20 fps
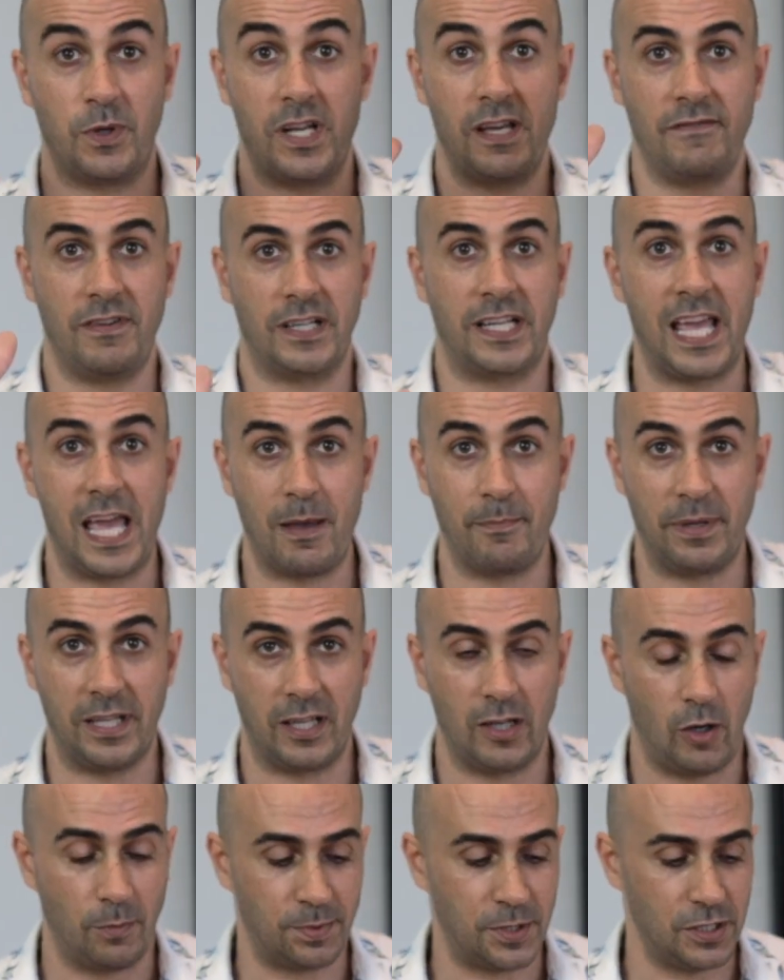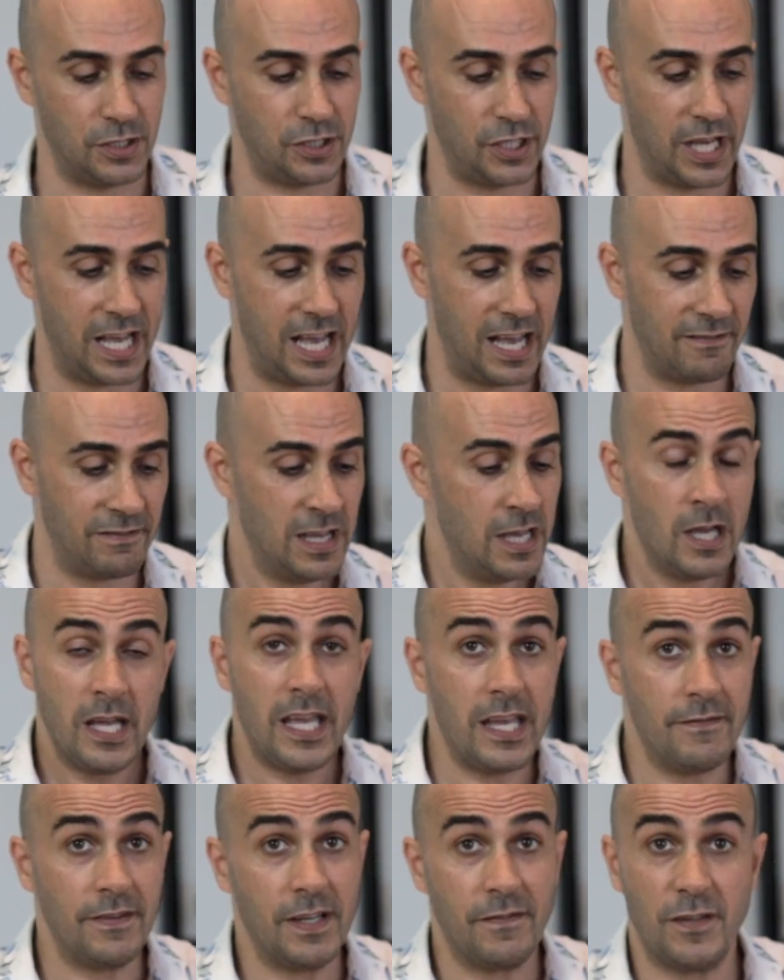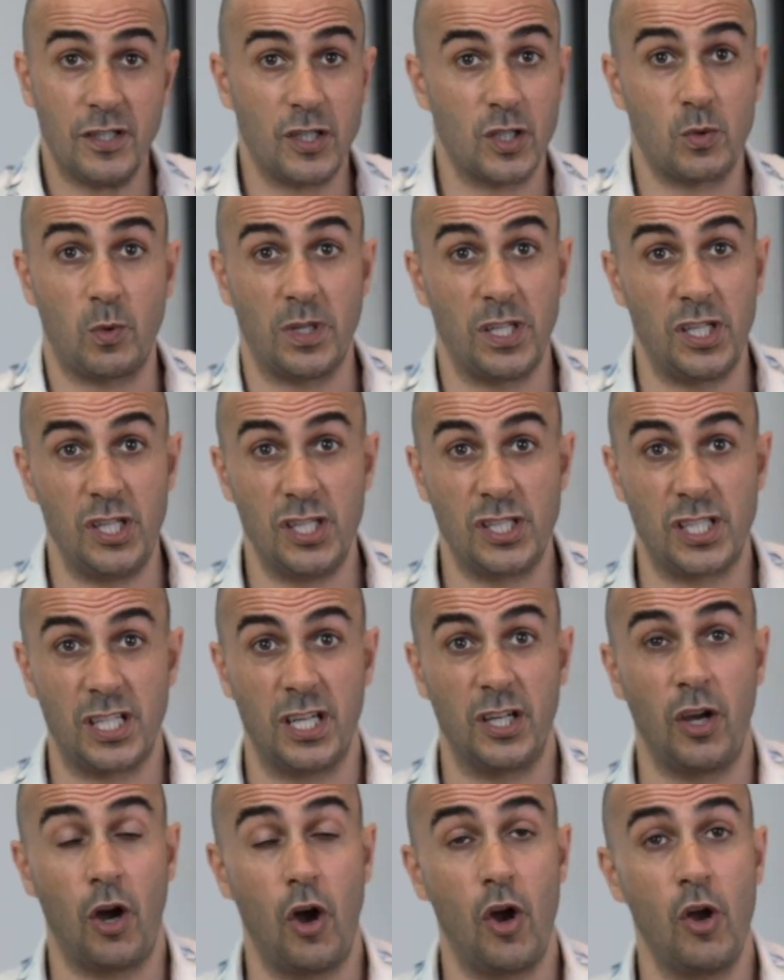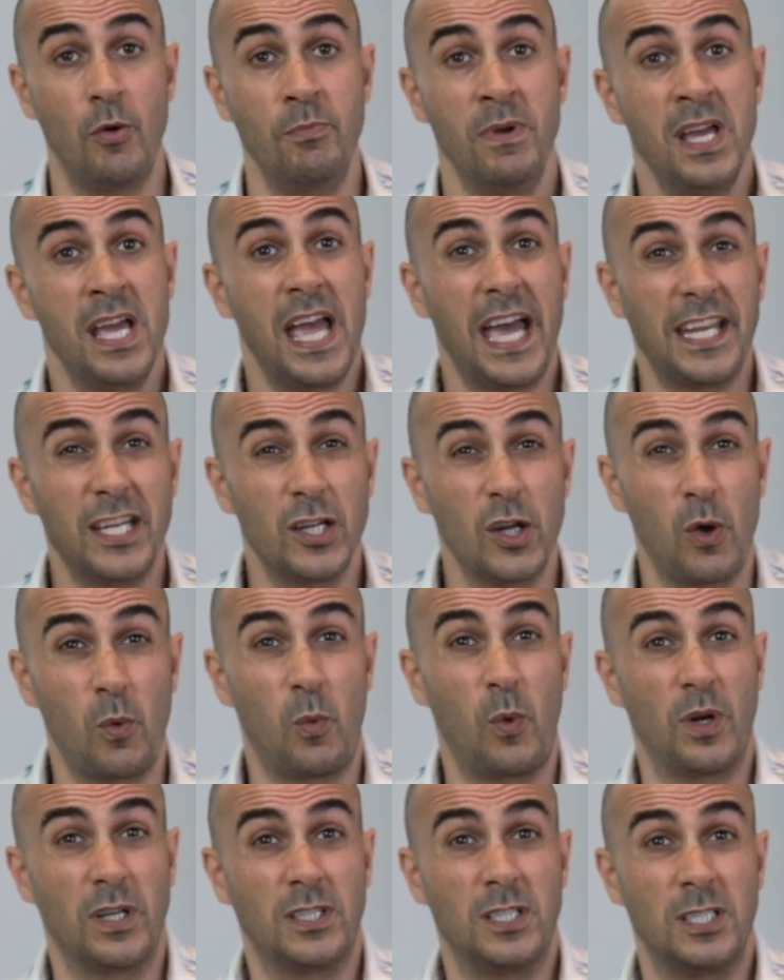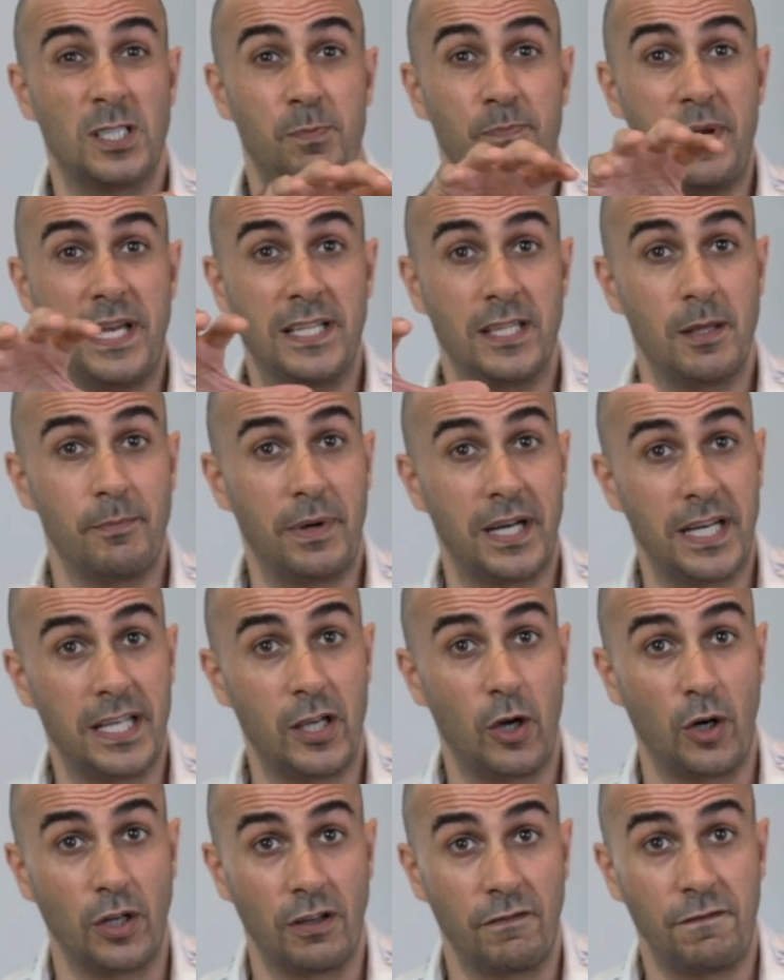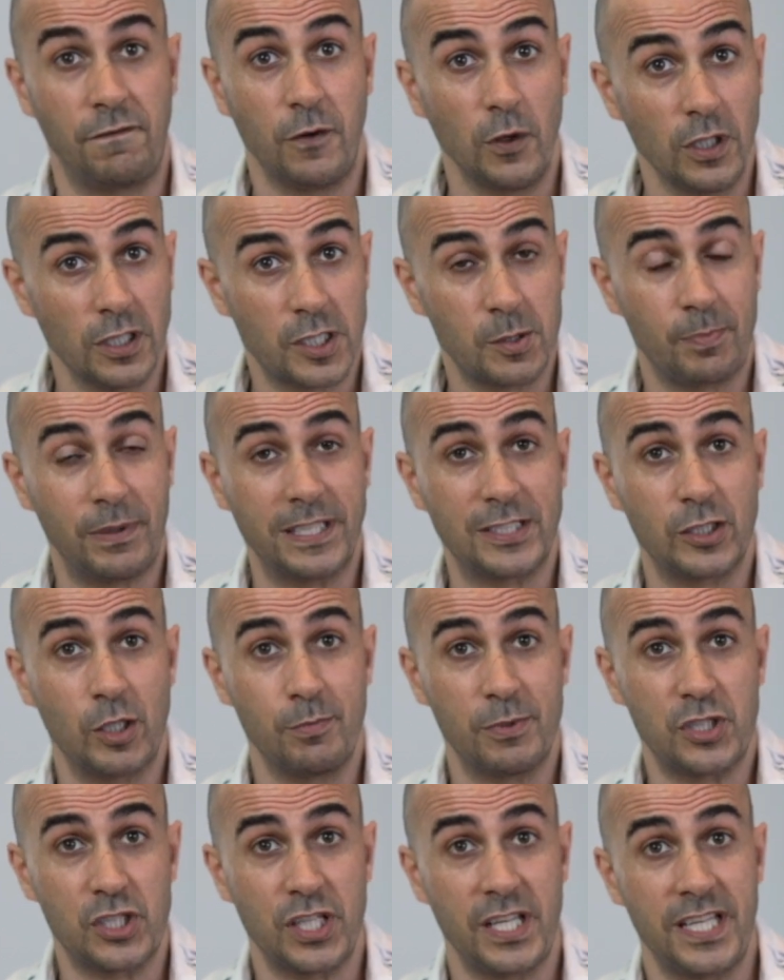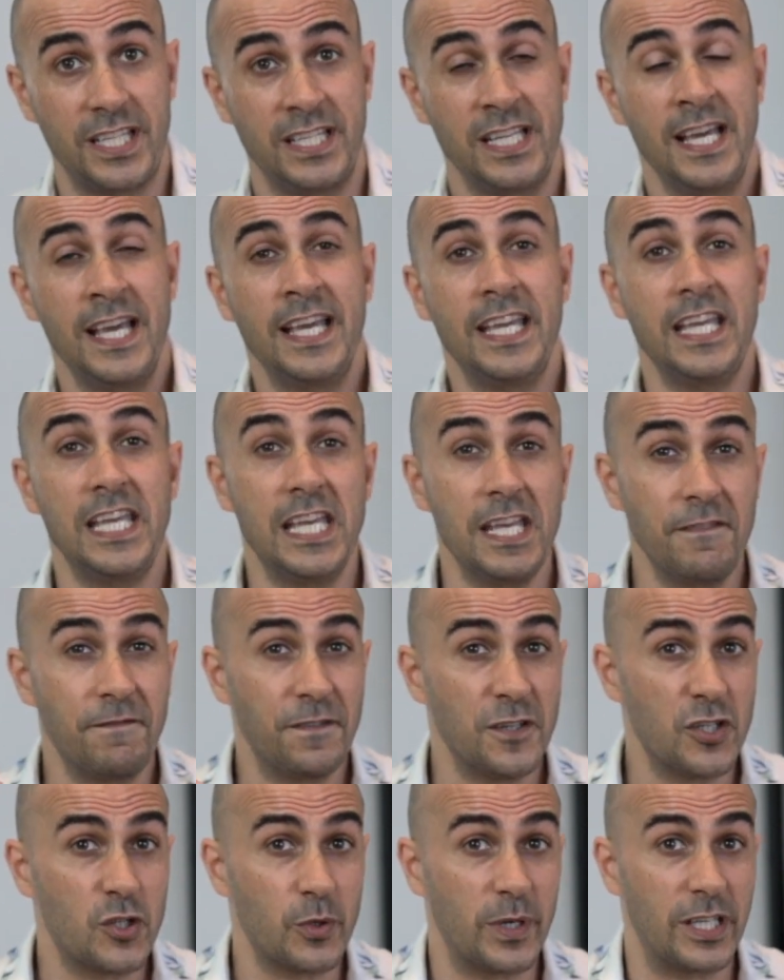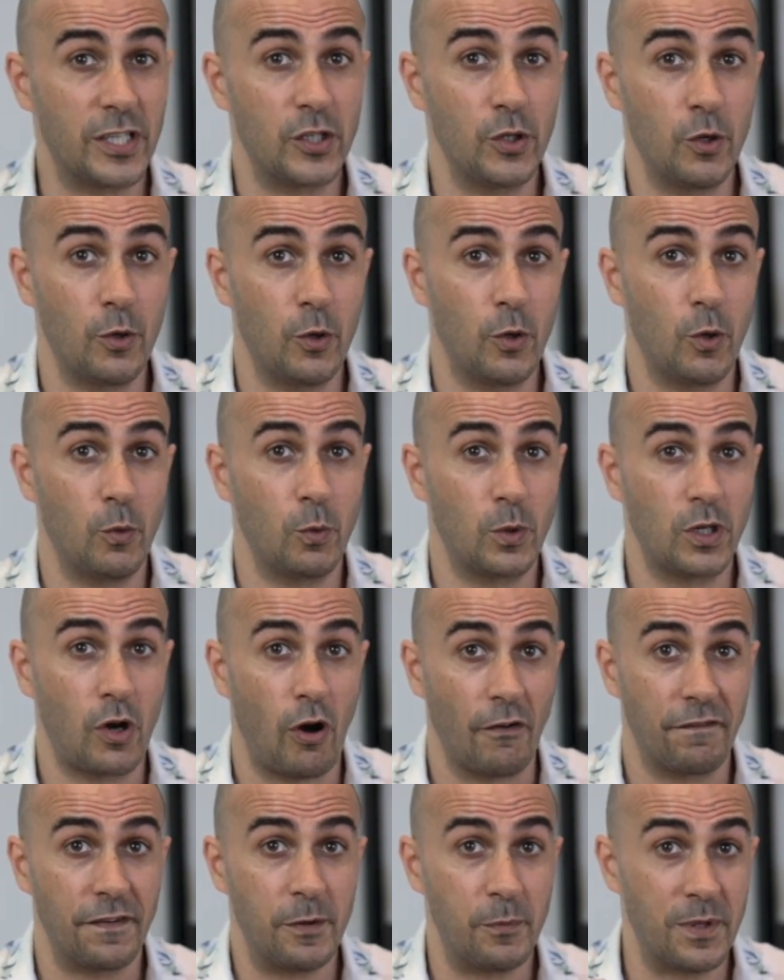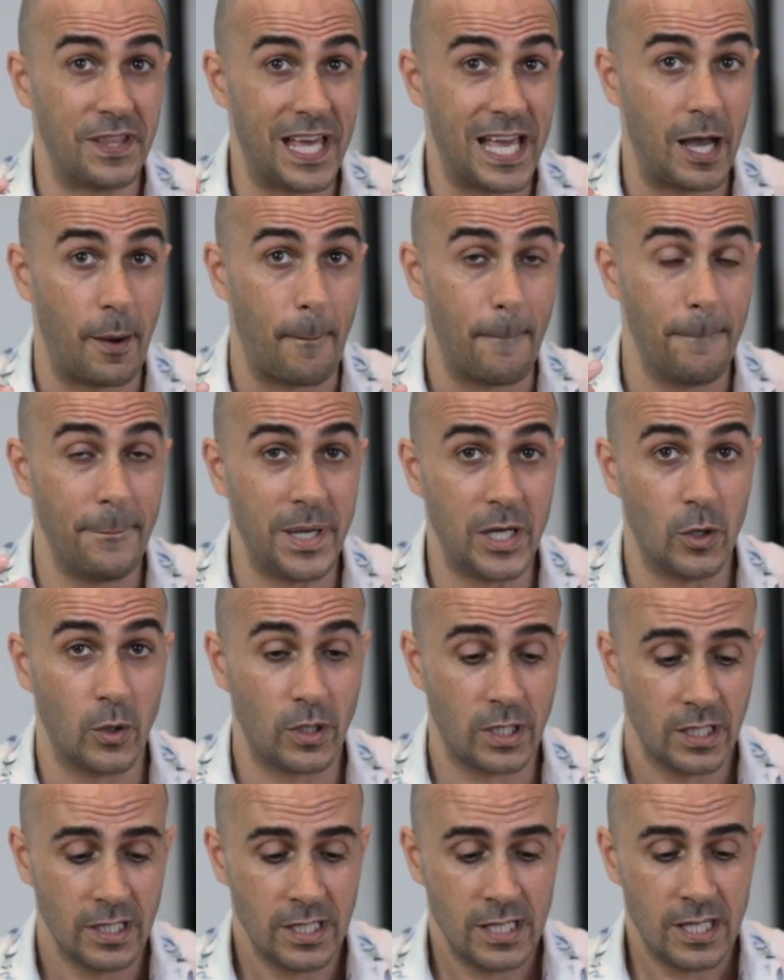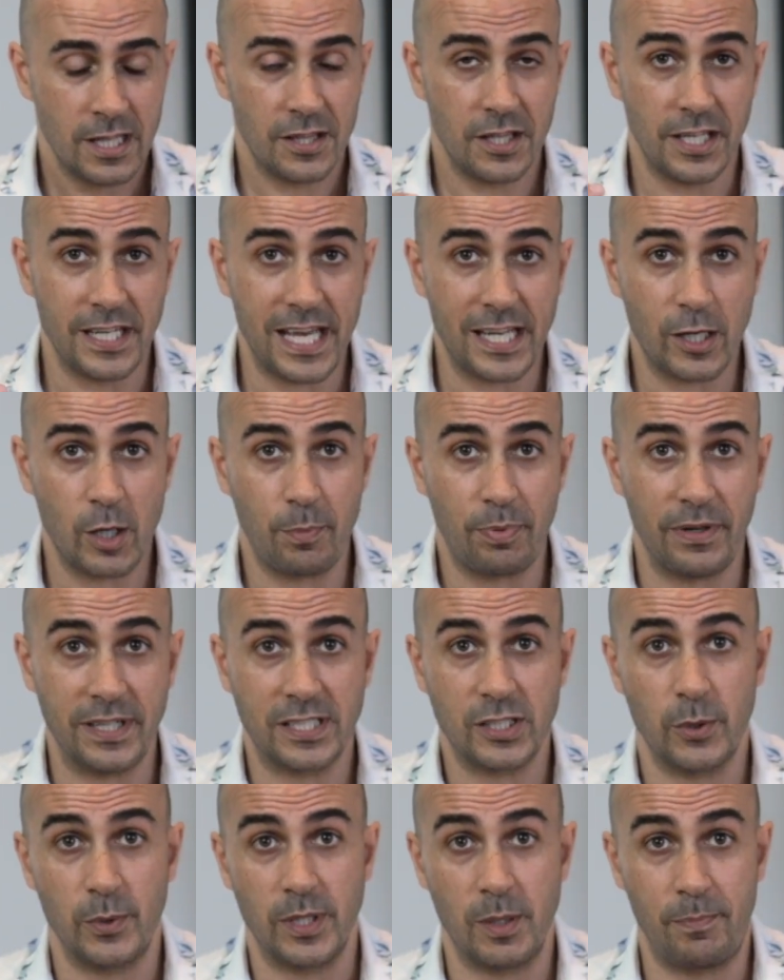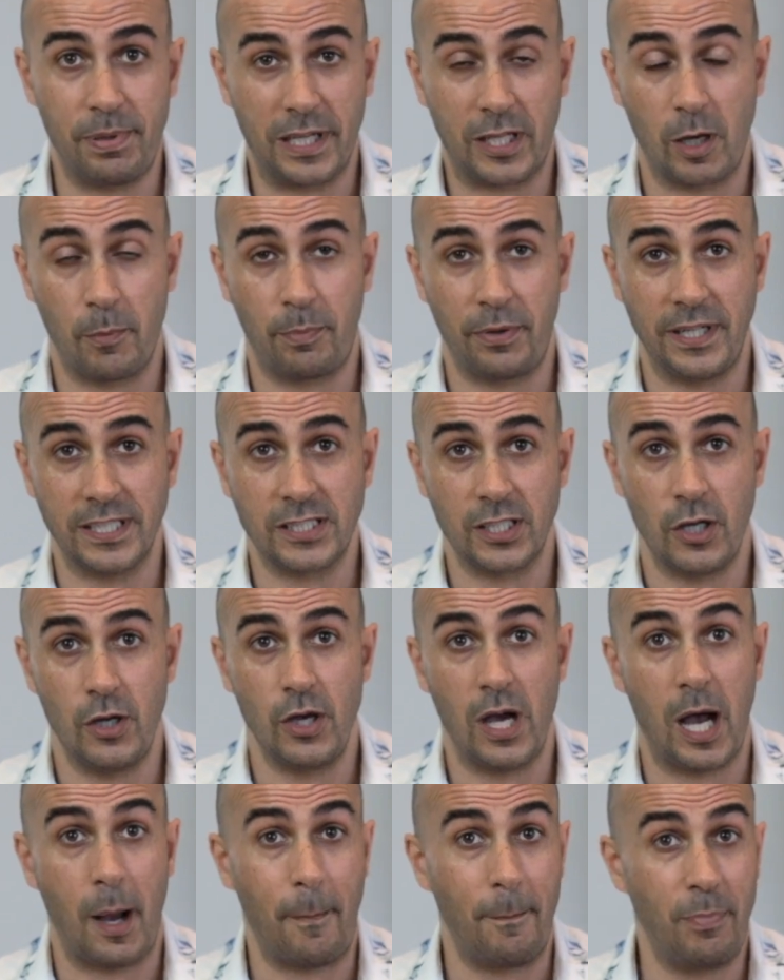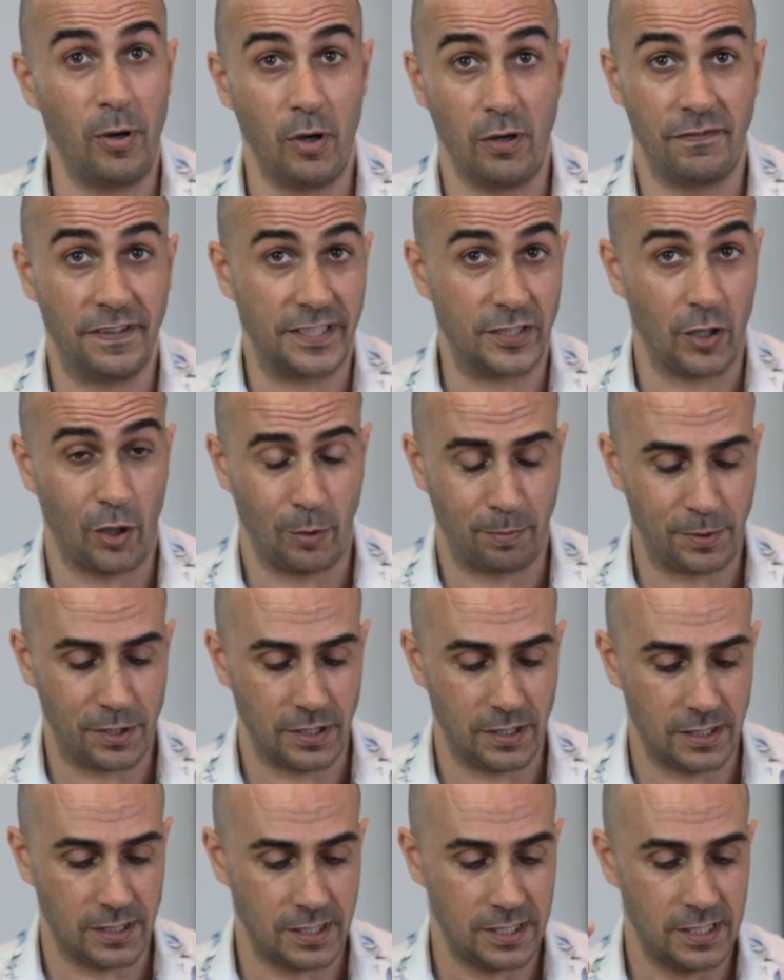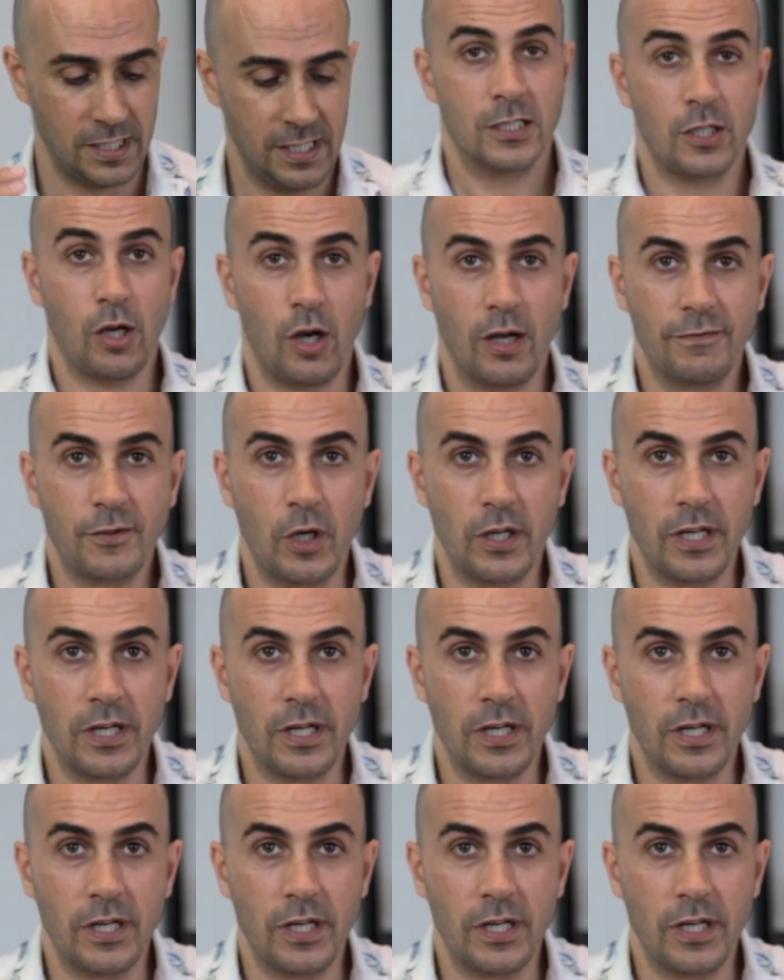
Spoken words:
whatever camping options you have, even if you just want to use it at home and you don't want to spend the money on a full espresso machine. If you drink your coffee without milk, the Nanopresso and the Picopresso are perfect options. So I've